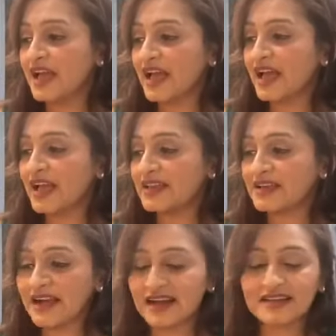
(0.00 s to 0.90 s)
And
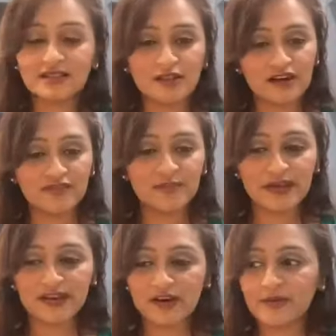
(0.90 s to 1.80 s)
I love
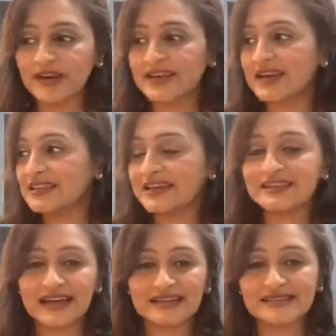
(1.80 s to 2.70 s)
Pindar wine. I like
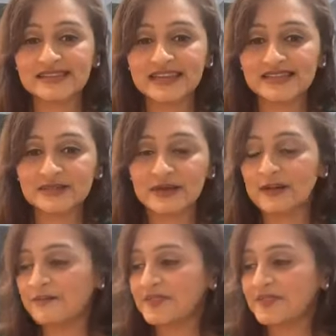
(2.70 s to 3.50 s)
that estate as well.